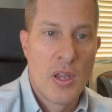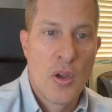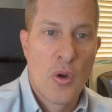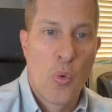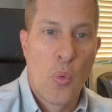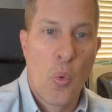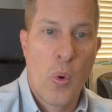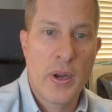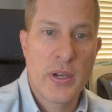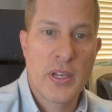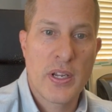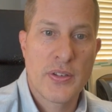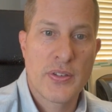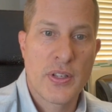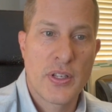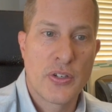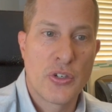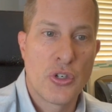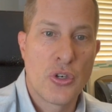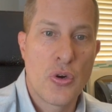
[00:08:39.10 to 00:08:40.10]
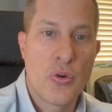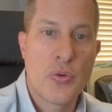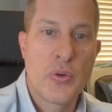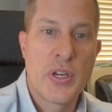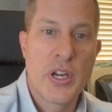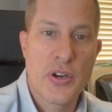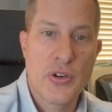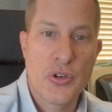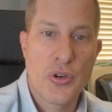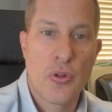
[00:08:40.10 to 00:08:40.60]
What does the
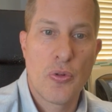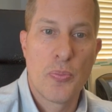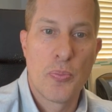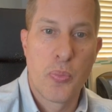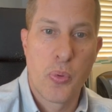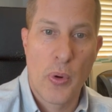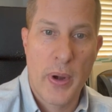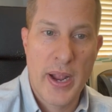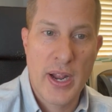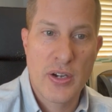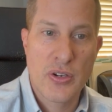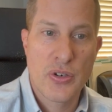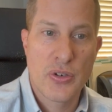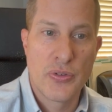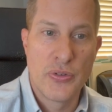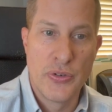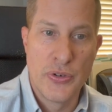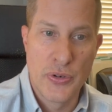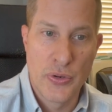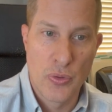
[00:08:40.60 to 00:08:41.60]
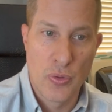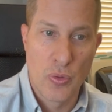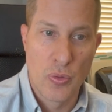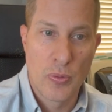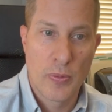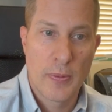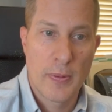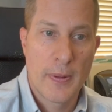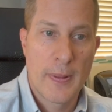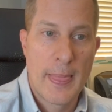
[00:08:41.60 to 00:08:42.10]
judicial branch do?
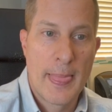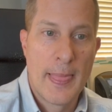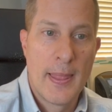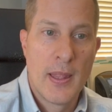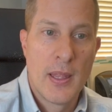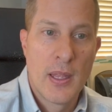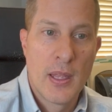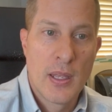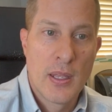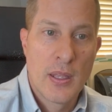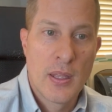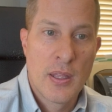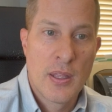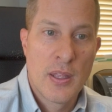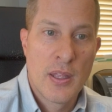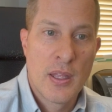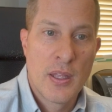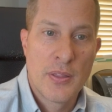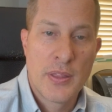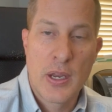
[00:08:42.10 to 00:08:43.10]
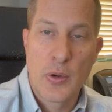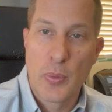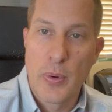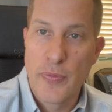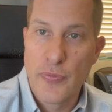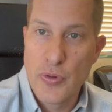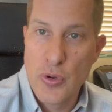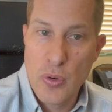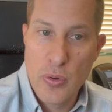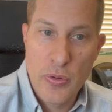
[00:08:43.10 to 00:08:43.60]
They
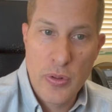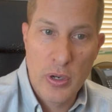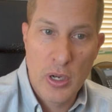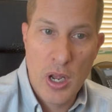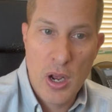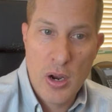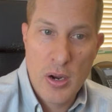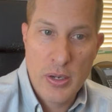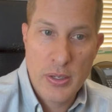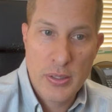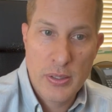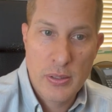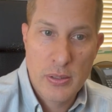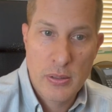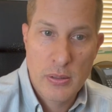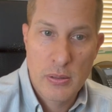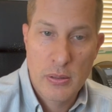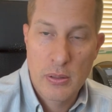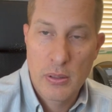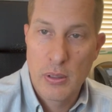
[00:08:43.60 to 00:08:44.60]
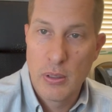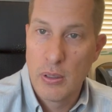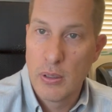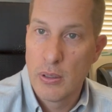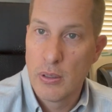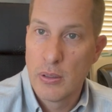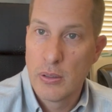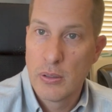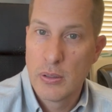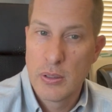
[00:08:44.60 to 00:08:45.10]
review the laws,
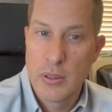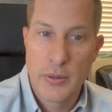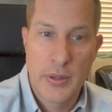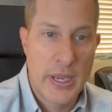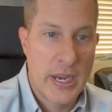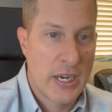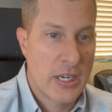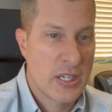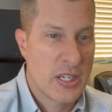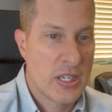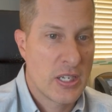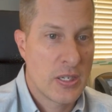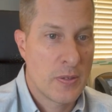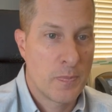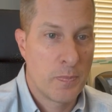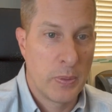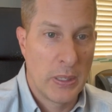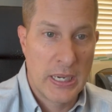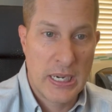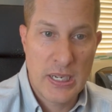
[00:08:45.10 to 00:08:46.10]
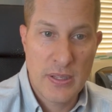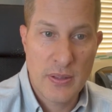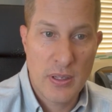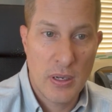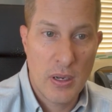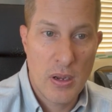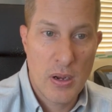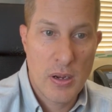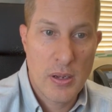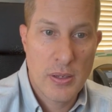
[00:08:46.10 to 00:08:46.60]
they explain the
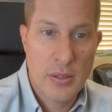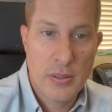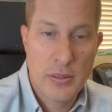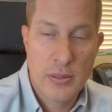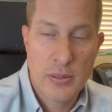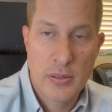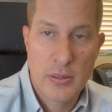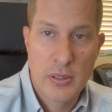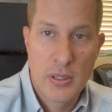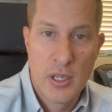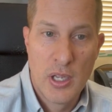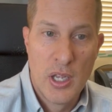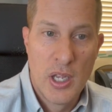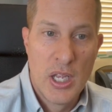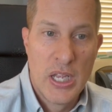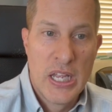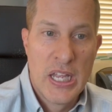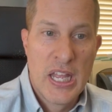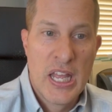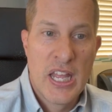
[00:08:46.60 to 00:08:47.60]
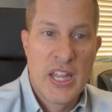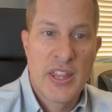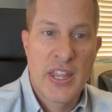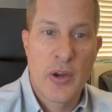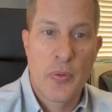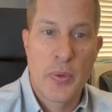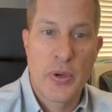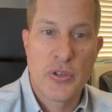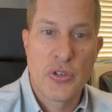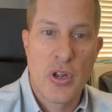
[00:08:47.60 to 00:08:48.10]
laws, they
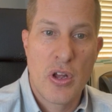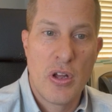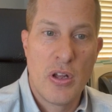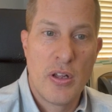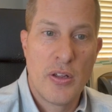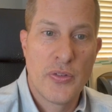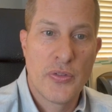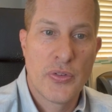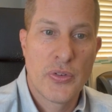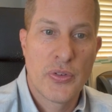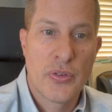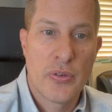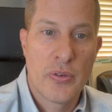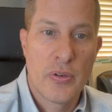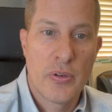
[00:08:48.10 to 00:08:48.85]
resolve